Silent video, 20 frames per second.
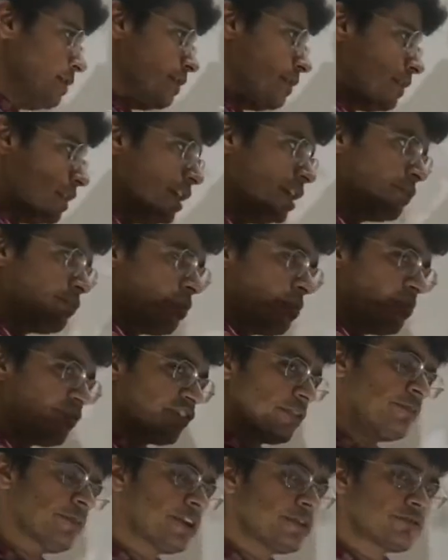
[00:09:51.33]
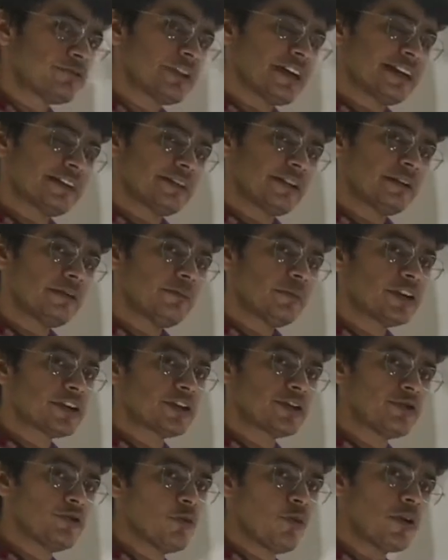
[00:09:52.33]
it will be similar to that thing, but
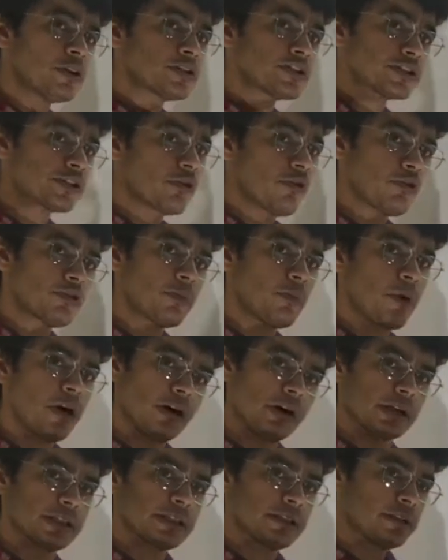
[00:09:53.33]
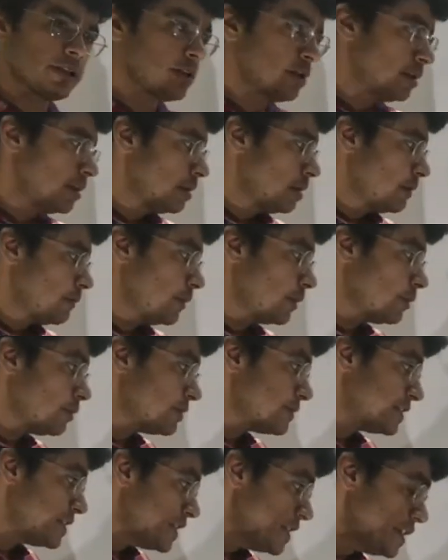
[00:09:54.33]
you won't score the marks,
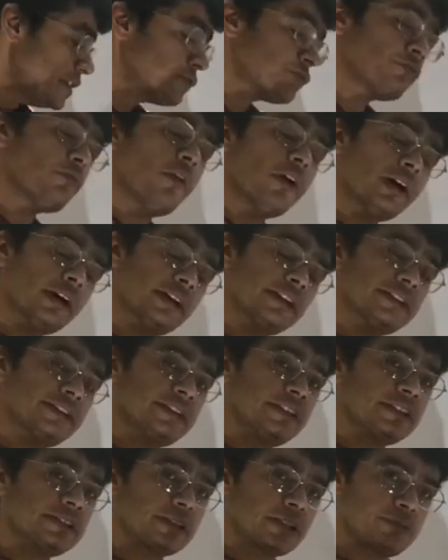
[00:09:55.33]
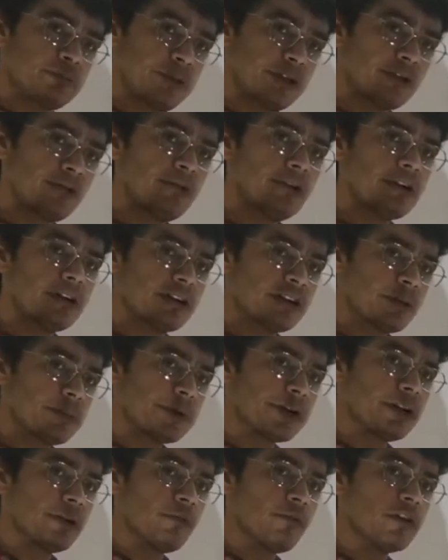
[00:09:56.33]
because these words, these peculiar
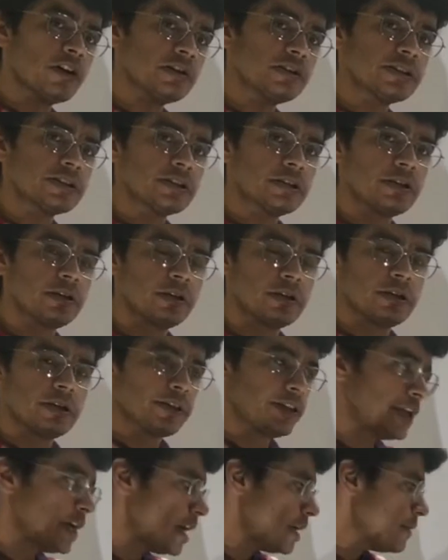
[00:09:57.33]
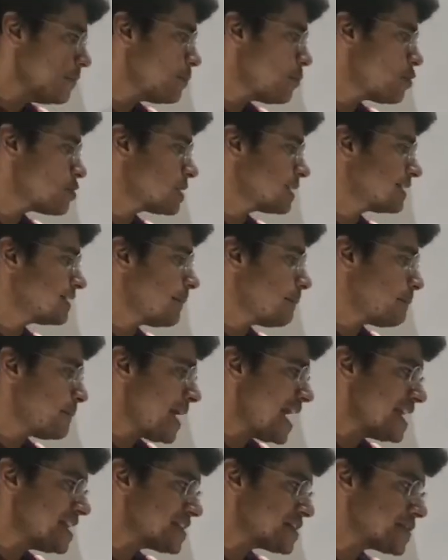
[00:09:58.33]
typical words, They are important. The
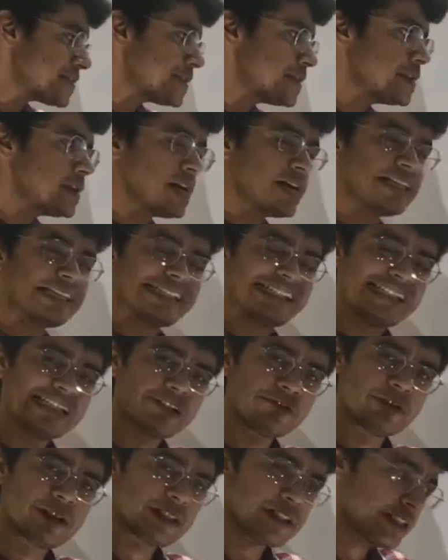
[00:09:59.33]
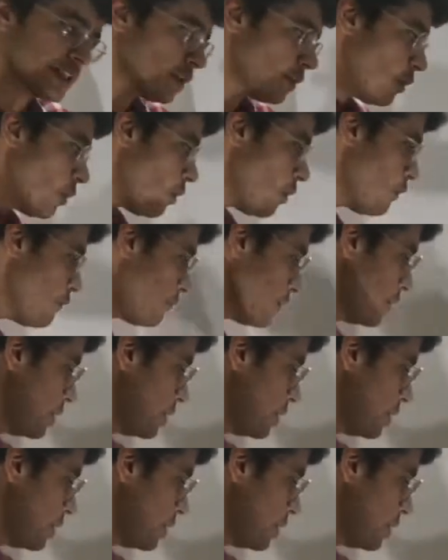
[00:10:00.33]
pattern and sequencing of